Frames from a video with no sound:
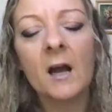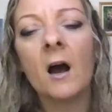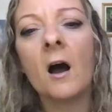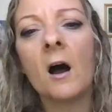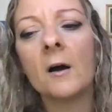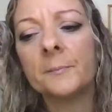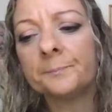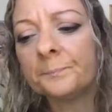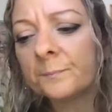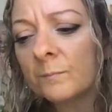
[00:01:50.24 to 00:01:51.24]

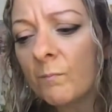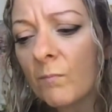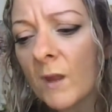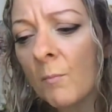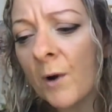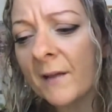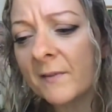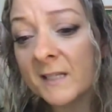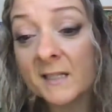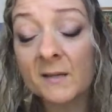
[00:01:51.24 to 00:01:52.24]
But
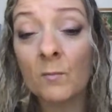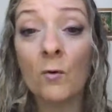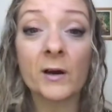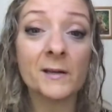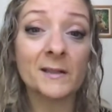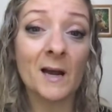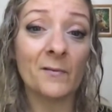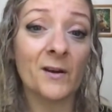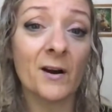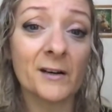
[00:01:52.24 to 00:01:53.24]
this is a more
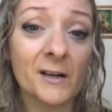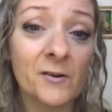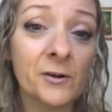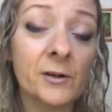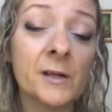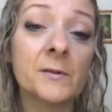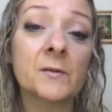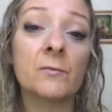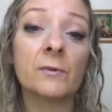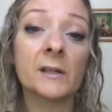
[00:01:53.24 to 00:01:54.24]
in-depth article. It was
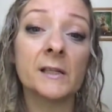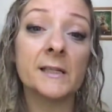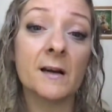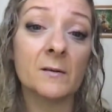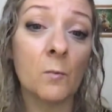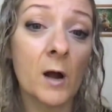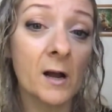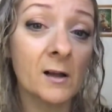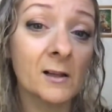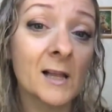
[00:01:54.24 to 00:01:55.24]
really done
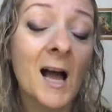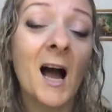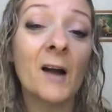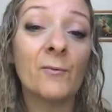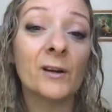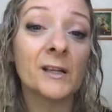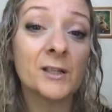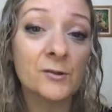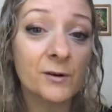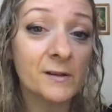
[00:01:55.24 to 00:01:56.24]
well. I really
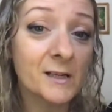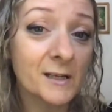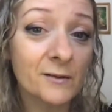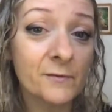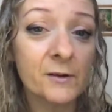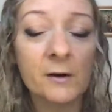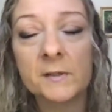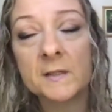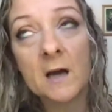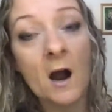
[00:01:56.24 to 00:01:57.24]
enjoyed the interview. I
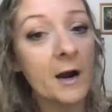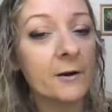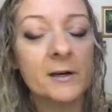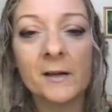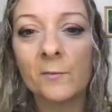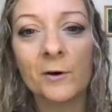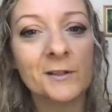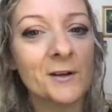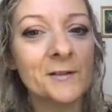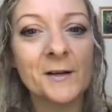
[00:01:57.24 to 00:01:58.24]
was tired. I'd
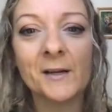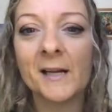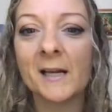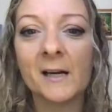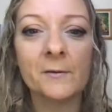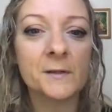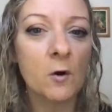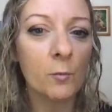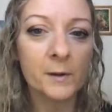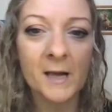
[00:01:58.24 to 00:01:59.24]
worked all day and I was
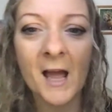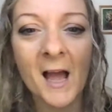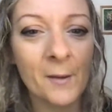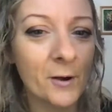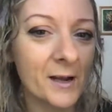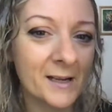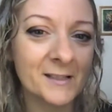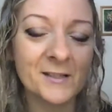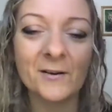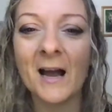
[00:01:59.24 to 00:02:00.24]
hoping I
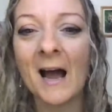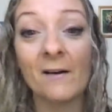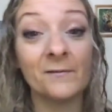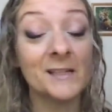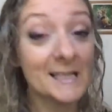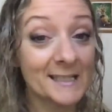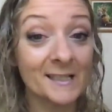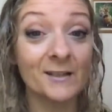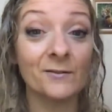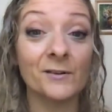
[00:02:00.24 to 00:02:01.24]
could do a half
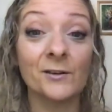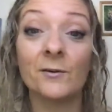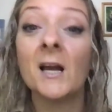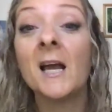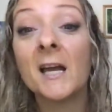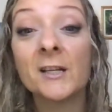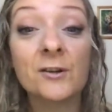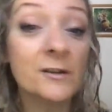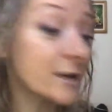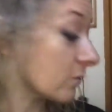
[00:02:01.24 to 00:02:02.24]
decent interview. It
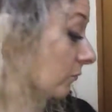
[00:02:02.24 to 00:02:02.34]
turned out